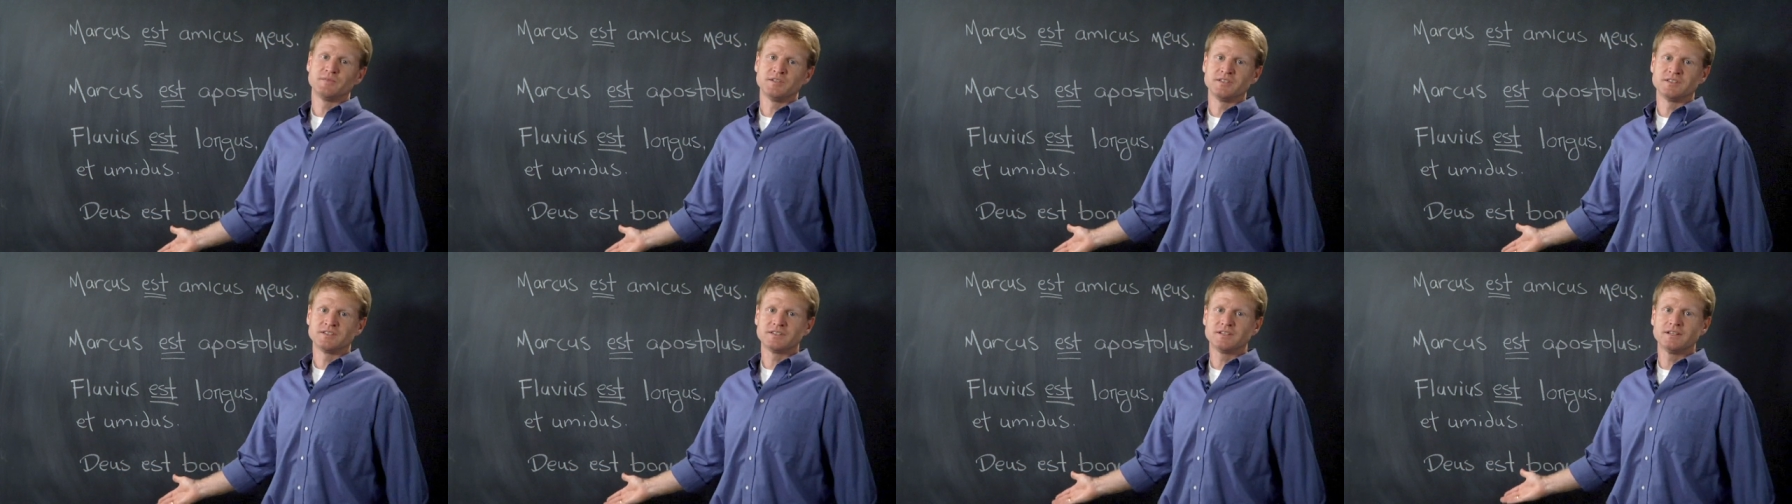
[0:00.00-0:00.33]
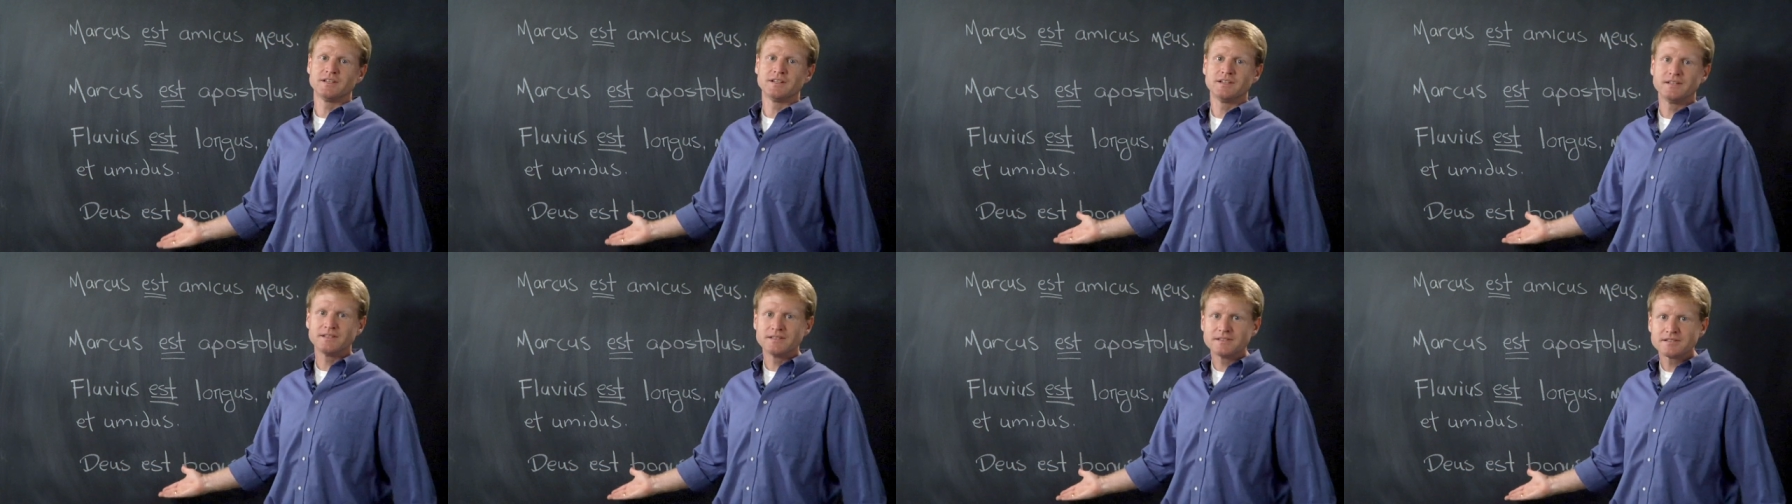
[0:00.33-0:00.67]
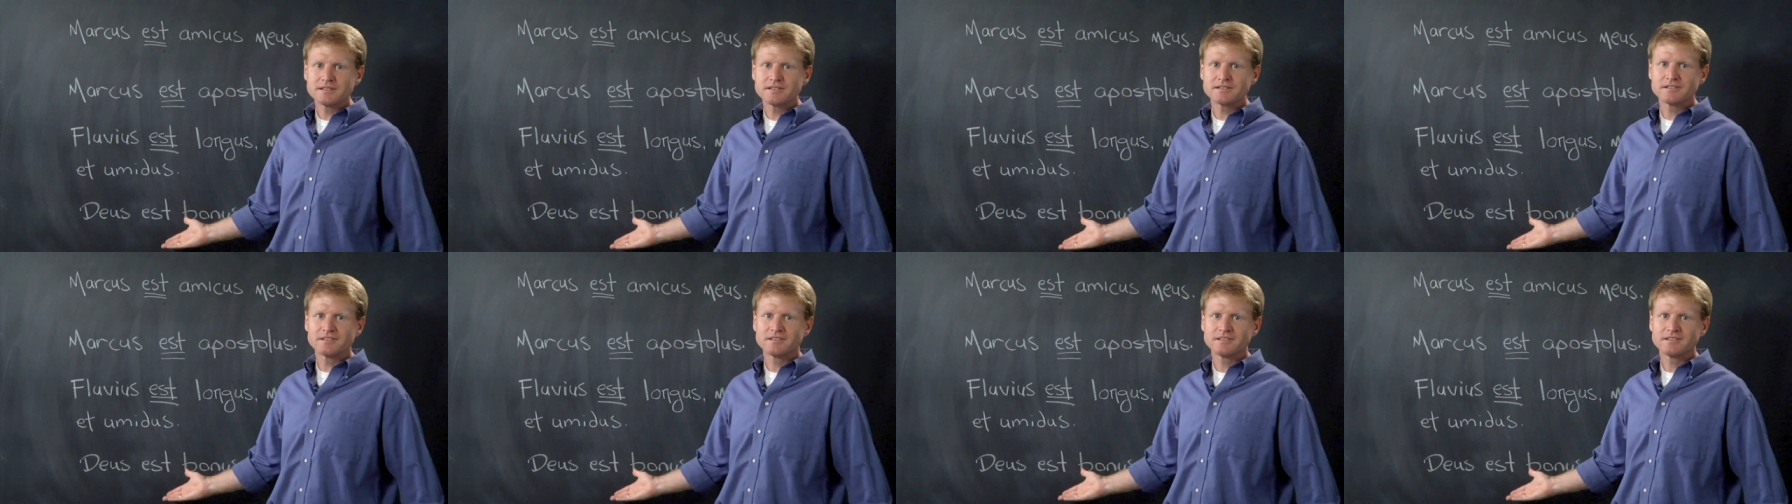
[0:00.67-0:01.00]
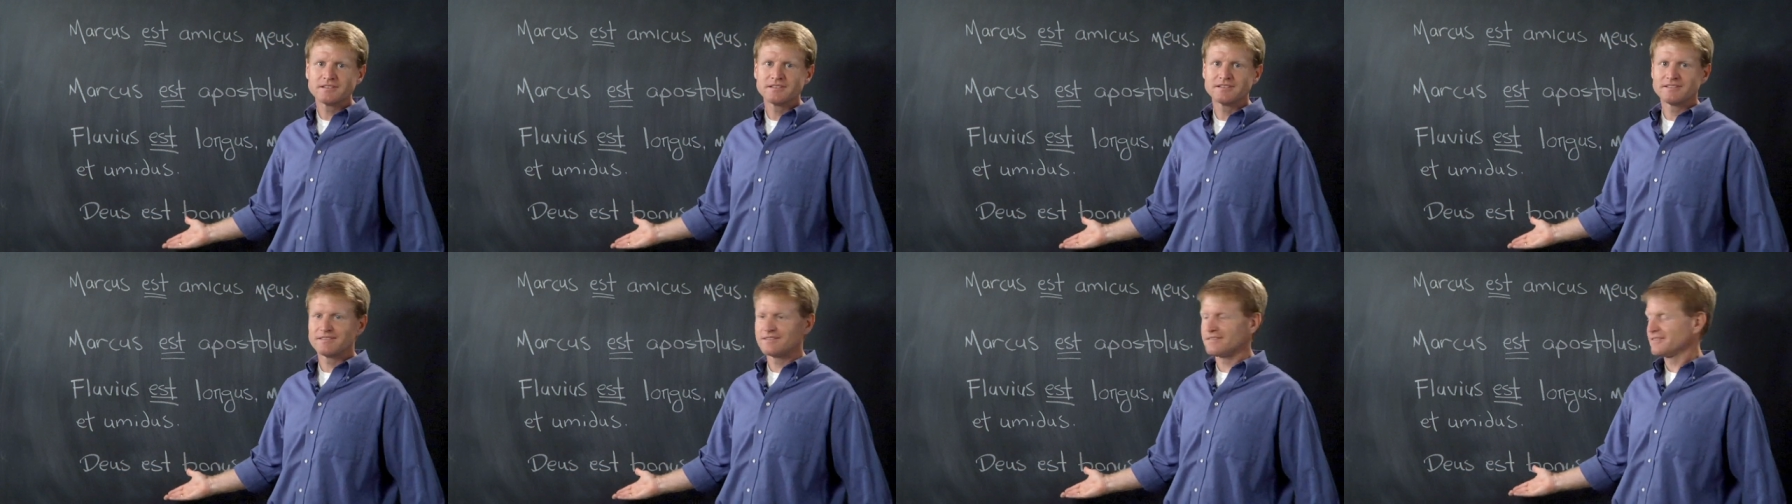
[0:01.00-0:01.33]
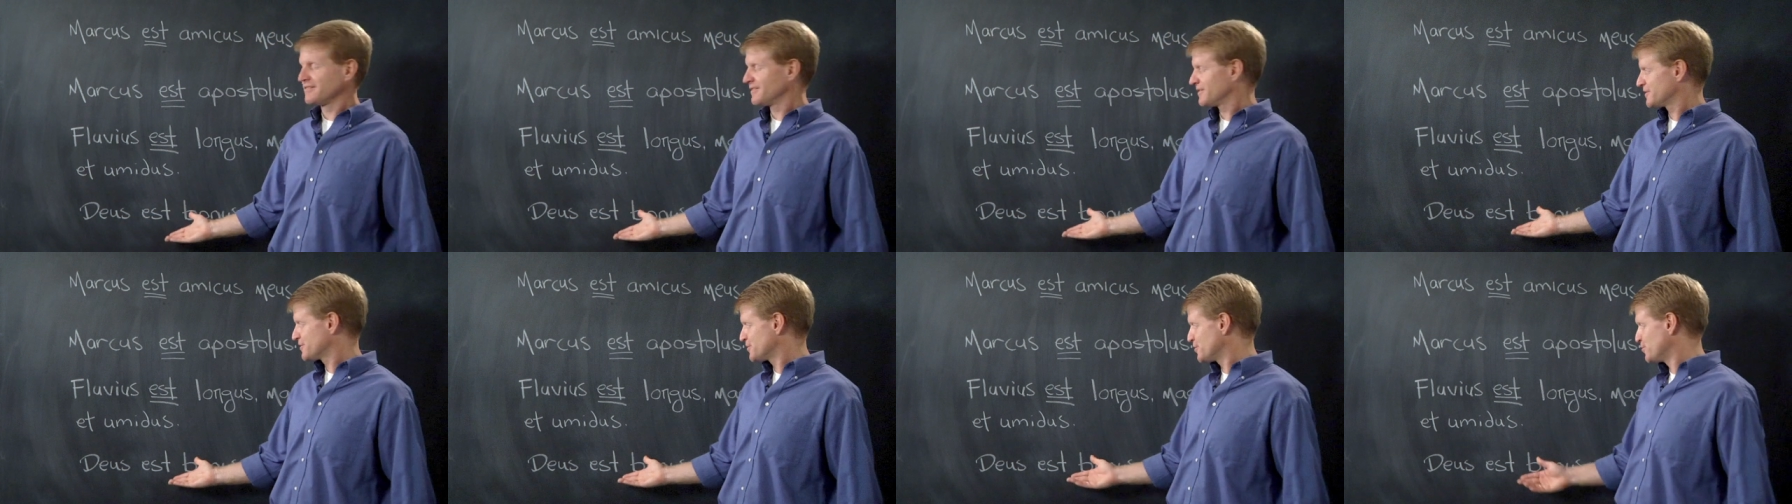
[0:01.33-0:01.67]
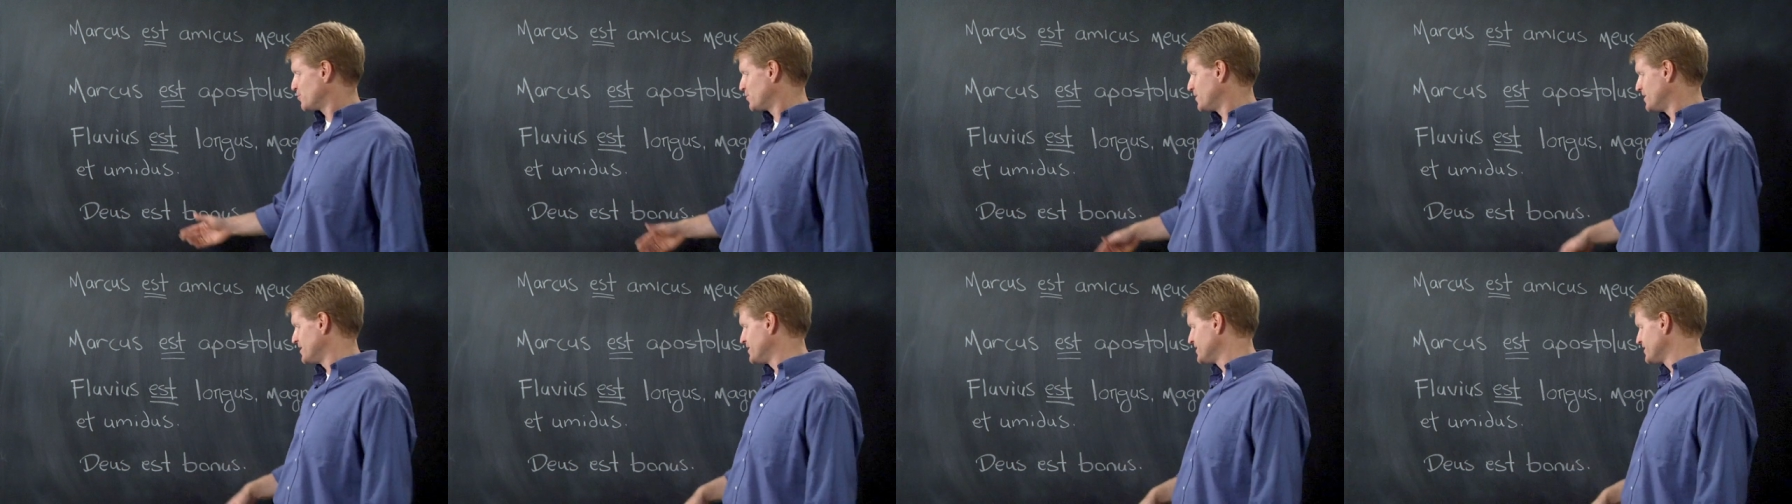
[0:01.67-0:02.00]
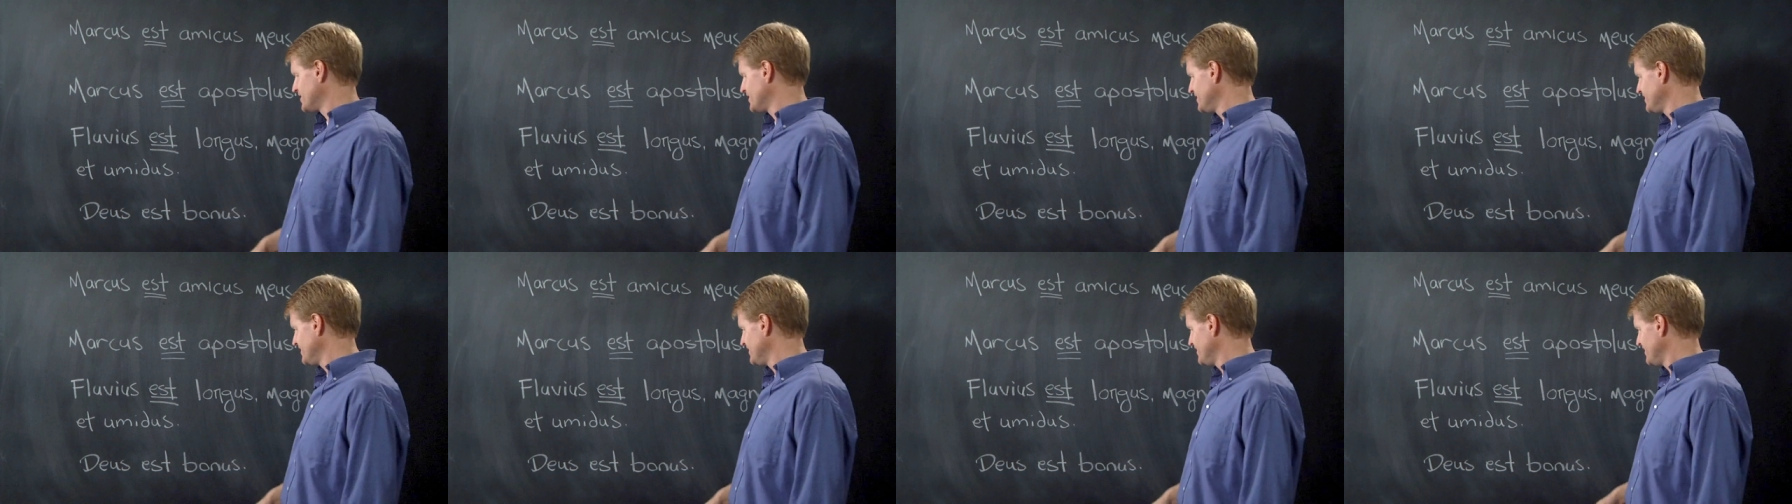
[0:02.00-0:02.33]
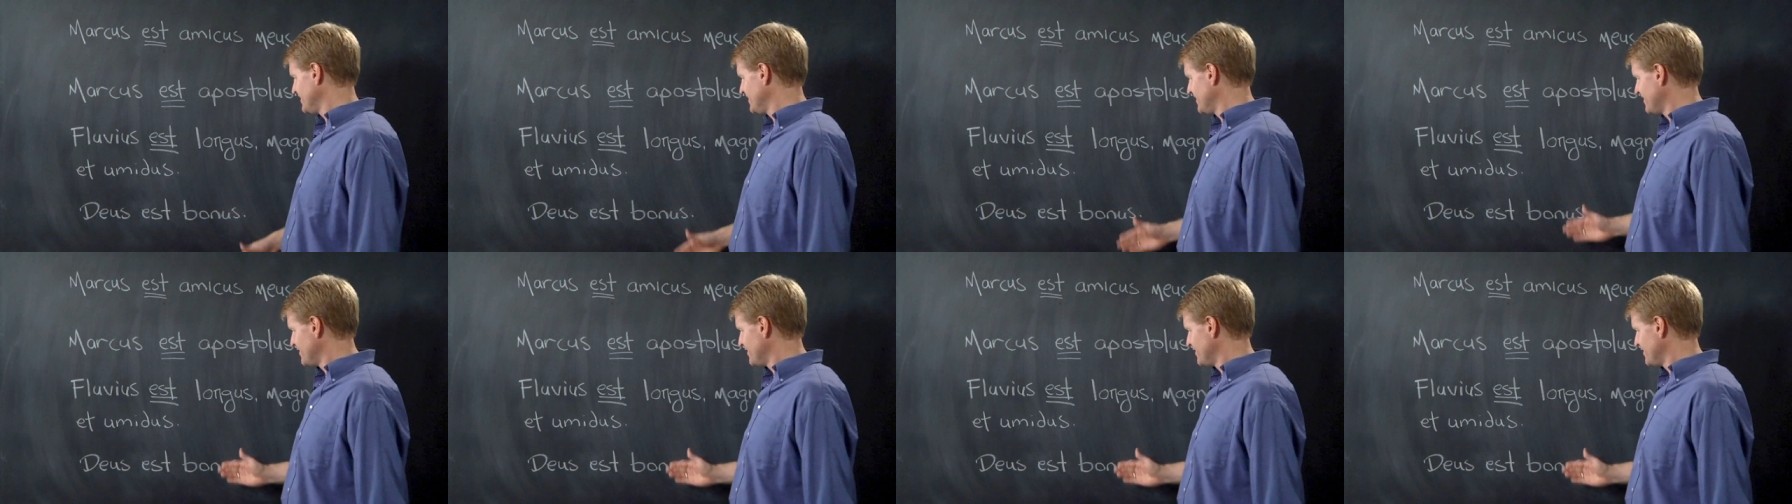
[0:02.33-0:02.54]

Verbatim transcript: means is. So easy.